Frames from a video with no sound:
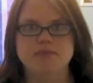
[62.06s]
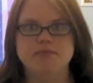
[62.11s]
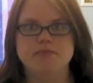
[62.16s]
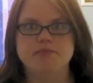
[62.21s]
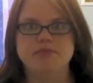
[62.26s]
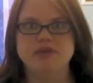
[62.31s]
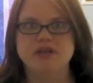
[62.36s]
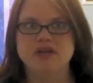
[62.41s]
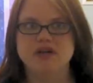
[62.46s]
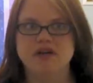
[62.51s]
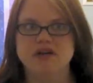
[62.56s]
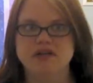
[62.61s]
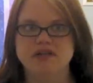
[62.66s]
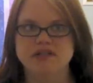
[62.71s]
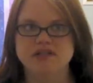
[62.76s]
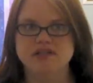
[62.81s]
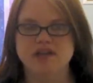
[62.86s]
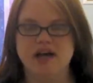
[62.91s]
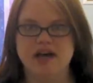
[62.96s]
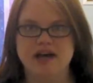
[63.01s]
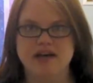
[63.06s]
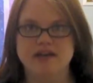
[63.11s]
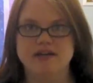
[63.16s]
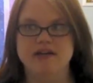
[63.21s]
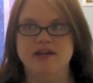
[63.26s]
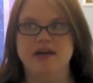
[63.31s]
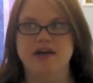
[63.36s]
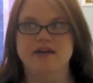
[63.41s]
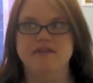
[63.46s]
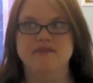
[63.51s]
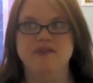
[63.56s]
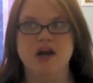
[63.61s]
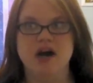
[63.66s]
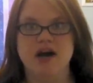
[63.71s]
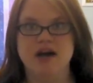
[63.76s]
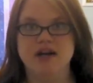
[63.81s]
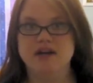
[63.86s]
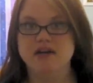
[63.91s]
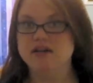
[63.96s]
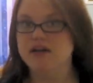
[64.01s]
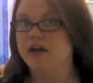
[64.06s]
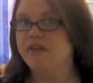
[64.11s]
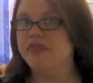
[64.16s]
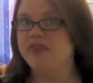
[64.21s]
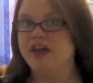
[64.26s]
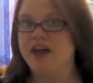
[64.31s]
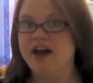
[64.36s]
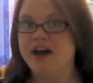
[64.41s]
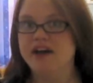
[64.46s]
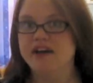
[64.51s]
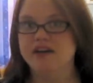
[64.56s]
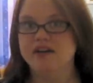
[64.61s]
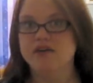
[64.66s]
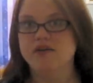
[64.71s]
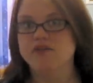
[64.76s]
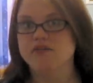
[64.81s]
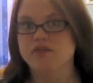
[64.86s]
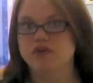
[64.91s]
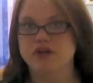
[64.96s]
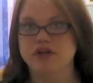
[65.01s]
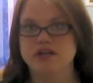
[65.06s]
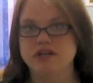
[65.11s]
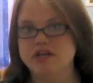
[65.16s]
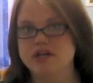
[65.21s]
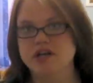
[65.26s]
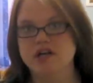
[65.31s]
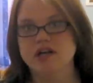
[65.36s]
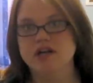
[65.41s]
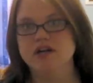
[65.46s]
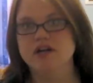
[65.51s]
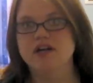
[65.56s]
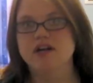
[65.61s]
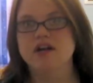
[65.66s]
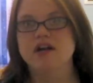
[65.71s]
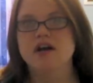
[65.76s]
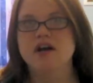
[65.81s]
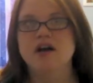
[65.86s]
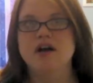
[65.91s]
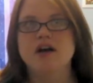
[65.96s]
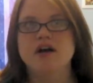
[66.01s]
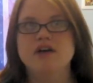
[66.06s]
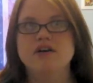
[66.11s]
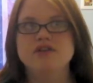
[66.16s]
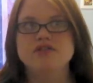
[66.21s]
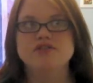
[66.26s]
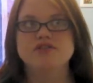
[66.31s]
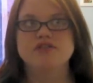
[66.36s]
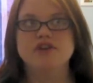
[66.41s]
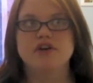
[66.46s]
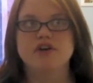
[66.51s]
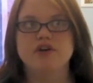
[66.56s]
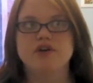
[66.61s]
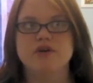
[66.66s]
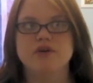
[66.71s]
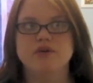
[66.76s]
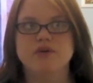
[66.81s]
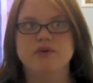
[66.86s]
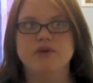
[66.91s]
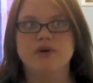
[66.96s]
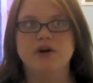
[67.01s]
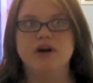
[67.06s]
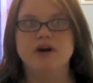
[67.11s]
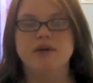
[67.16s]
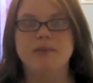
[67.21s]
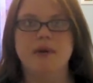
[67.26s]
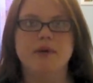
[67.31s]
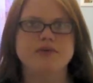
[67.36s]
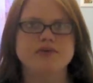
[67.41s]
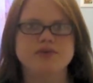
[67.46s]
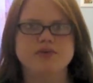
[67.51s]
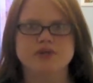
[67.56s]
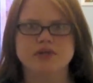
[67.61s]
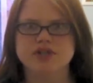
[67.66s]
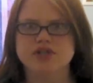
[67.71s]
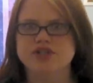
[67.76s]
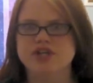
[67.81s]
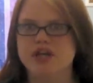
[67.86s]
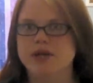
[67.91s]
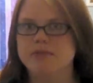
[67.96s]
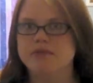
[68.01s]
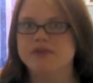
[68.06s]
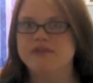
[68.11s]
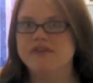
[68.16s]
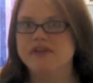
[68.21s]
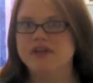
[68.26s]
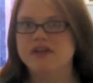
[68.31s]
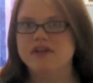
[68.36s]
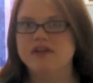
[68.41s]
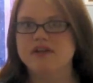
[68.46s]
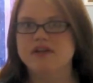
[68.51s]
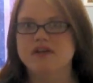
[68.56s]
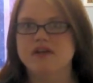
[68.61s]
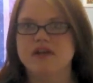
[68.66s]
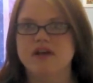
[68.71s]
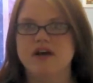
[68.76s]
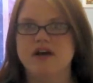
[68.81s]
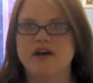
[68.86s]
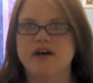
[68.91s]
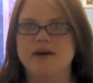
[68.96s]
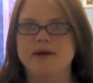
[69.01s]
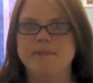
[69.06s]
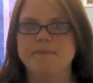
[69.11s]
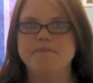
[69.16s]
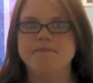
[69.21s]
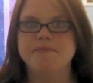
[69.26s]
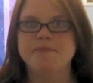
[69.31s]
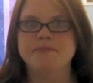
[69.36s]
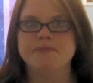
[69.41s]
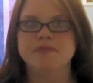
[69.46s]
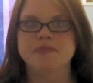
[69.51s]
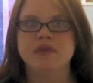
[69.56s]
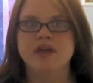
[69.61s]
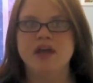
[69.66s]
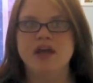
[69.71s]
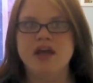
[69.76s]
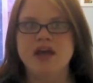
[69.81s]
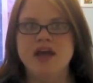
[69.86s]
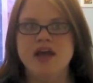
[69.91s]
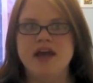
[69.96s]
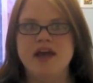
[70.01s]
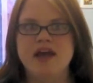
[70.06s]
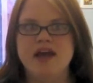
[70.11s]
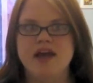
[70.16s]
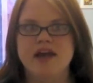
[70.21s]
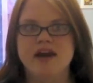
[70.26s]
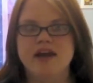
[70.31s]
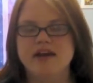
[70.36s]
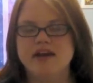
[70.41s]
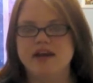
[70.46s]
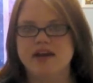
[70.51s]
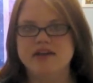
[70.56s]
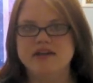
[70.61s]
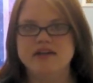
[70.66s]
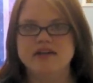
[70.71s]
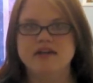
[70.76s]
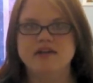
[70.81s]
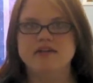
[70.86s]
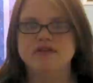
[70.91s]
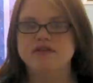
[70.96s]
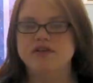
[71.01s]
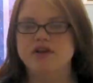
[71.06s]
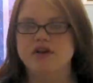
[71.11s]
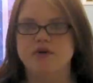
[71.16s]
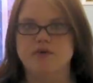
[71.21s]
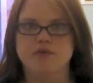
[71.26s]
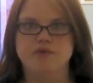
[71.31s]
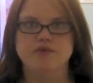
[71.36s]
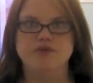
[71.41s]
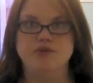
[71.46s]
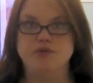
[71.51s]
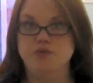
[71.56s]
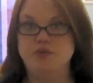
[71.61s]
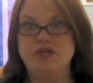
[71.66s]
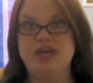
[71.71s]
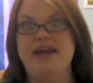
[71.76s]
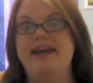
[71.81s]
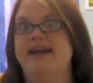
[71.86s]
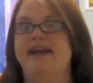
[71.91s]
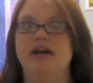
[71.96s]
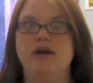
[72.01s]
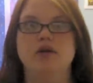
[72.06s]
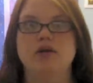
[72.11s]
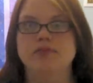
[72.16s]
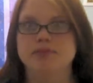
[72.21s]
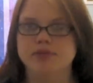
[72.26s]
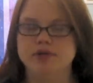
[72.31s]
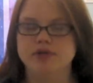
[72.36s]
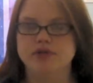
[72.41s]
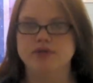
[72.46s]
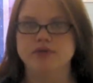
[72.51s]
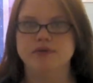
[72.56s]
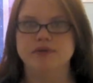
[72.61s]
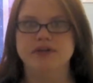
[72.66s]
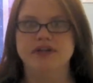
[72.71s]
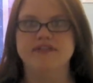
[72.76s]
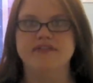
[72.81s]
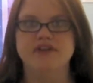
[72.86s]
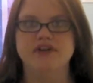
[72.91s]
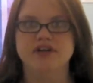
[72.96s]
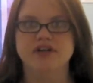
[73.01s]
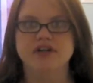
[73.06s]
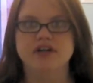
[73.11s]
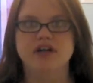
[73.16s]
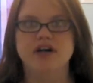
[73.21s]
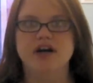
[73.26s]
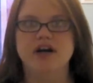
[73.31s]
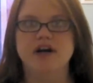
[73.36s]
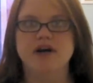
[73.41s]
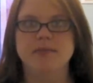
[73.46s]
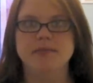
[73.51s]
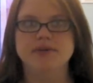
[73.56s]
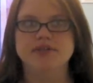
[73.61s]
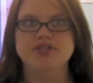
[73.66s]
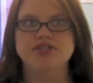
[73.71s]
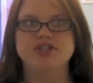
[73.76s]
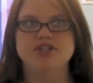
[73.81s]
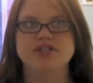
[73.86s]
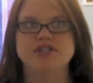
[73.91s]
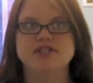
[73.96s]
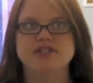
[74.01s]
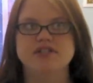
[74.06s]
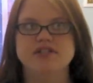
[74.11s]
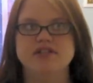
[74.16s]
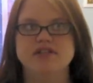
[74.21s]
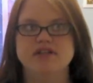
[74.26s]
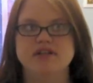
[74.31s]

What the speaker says: because I have not done that in over a year. So I was really ashamed of it. Um, and I didn't, do terrible or whatever. It's just